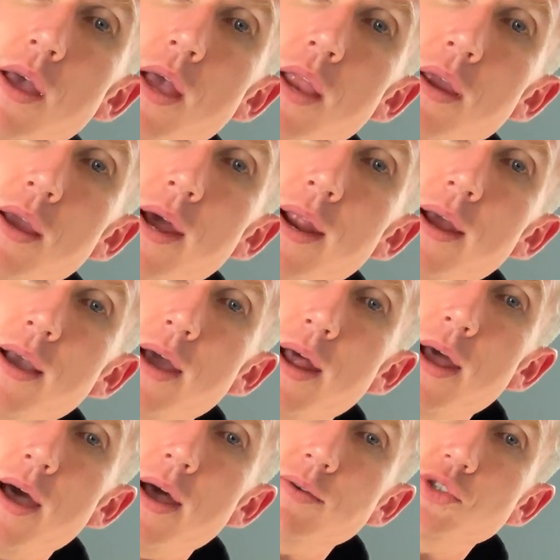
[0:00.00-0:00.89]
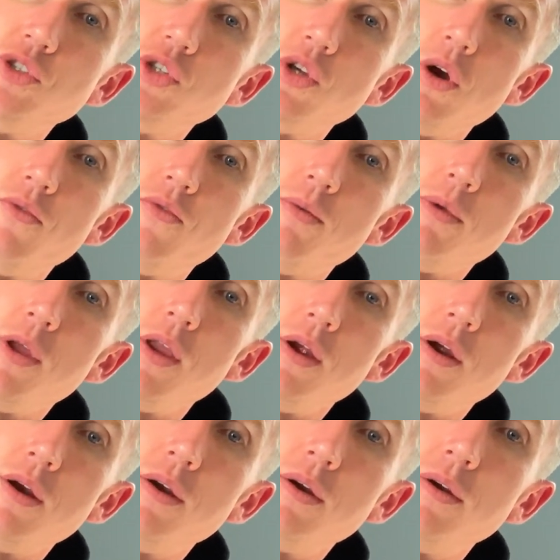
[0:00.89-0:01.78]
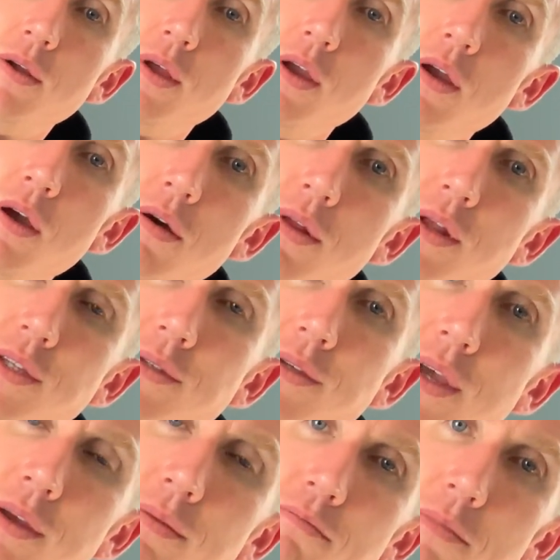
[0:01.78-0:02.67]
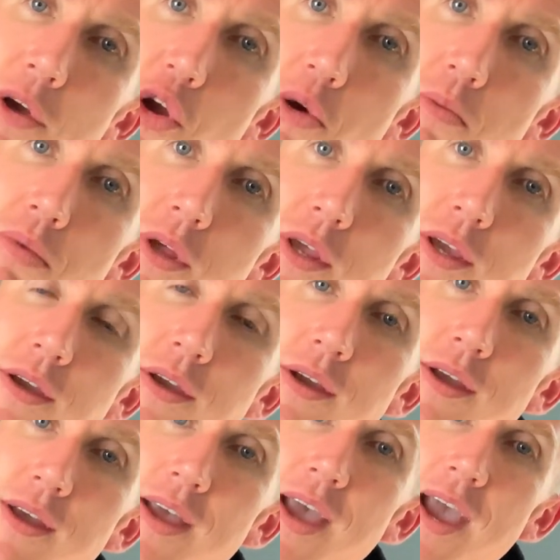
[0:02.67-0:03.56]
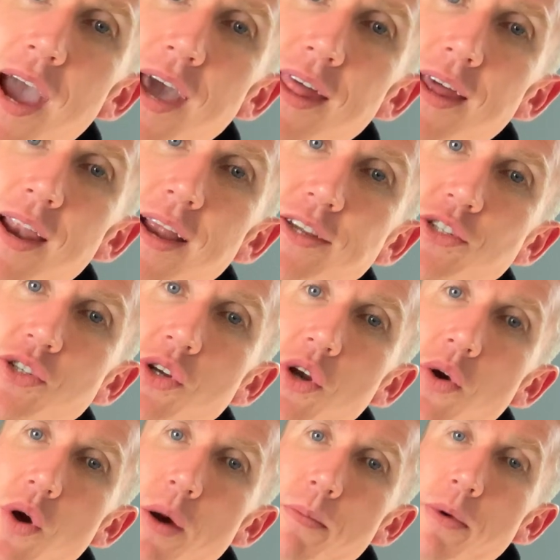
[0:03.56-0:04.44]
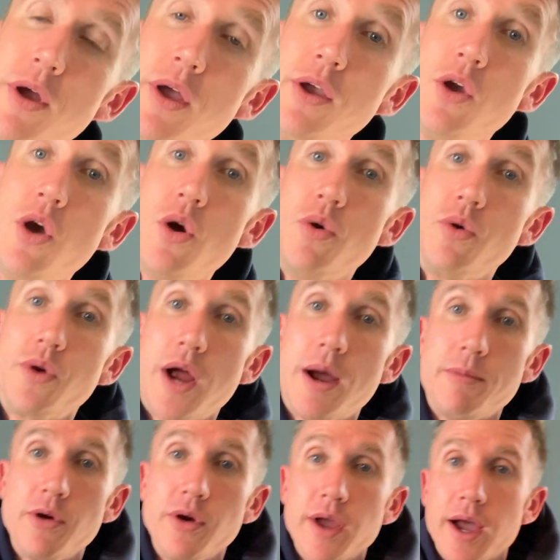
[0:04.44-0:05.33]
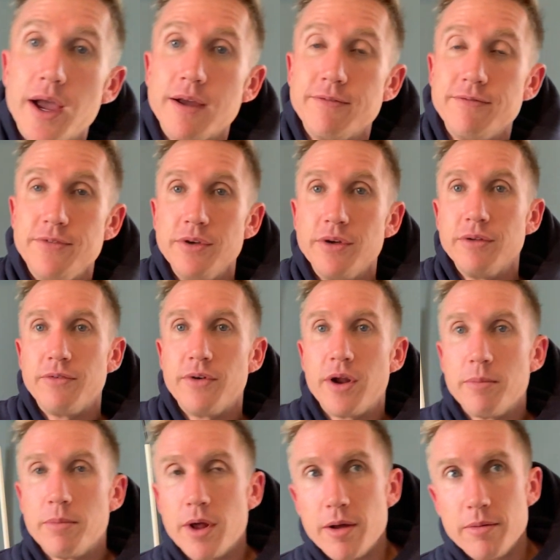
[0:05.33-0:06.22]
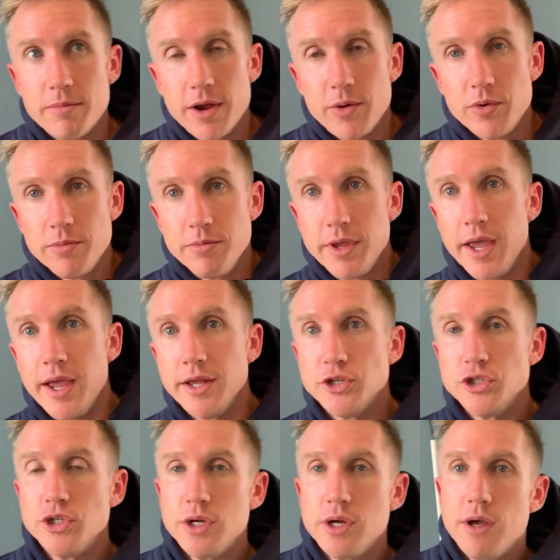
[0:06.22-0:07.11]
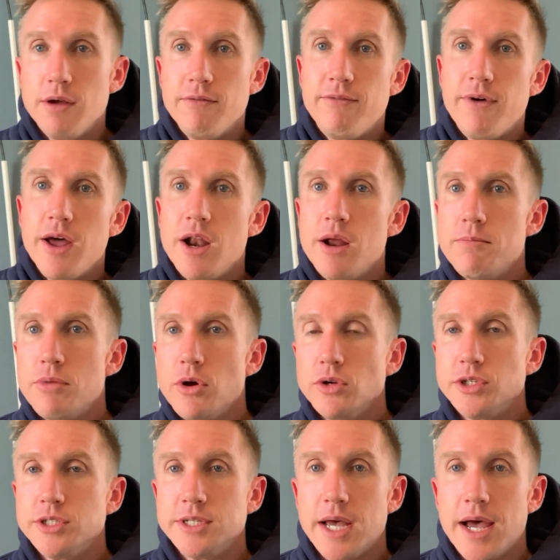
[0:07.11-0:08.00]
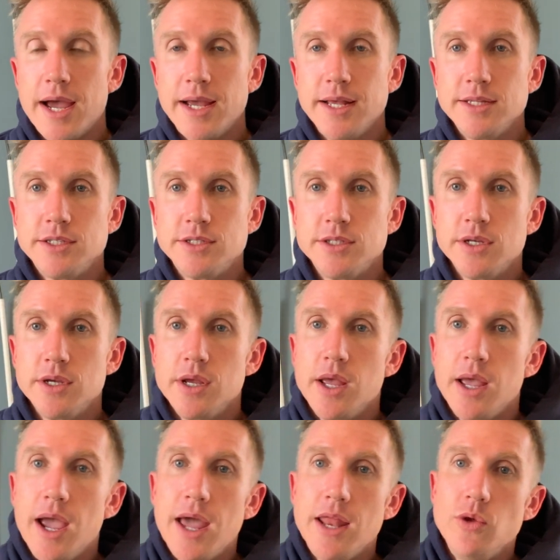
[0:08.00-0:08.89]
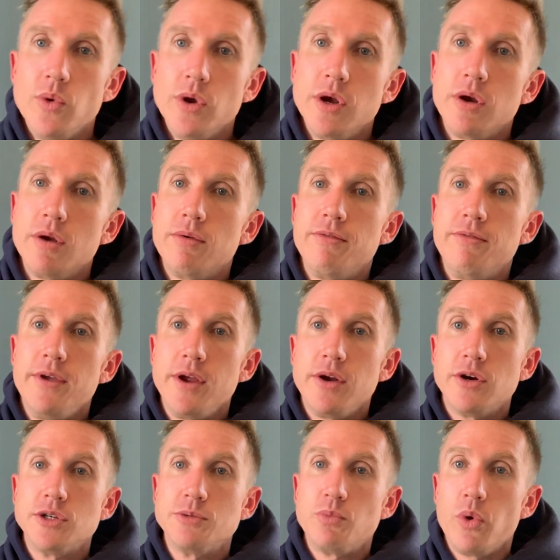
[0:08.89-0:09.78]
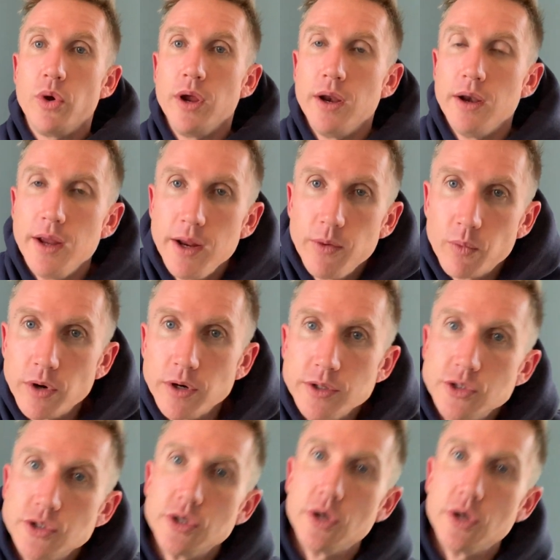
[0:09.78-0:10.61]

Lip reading: and you got to I would just go up from here, oh, that's my oblique. And then as you go up, oh crap, okay, I can feel the bottom of my rib cage. Find it on both sides, and you want your fingers pointed inwards.